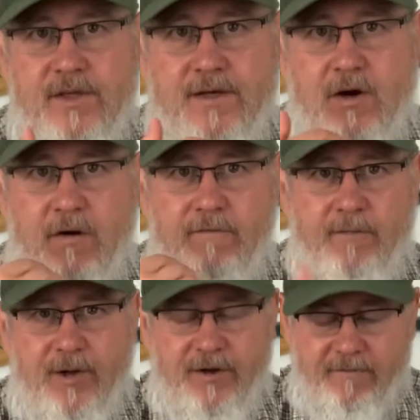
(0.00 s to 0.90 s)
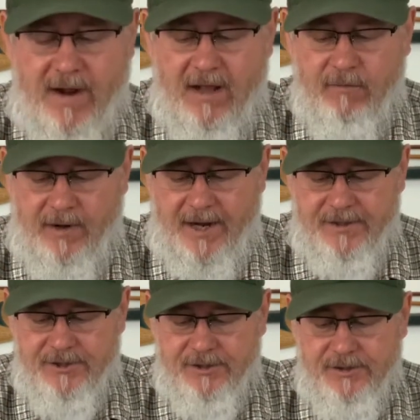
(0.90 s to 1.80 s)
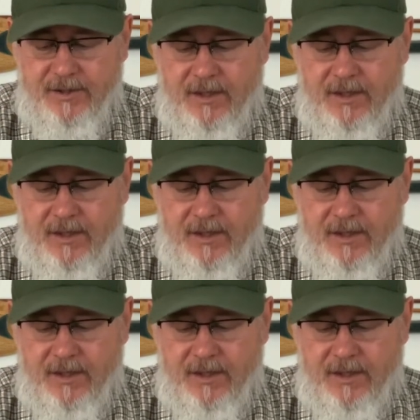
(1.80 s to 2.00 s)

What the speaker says: I called Vermilion Valley Ranch,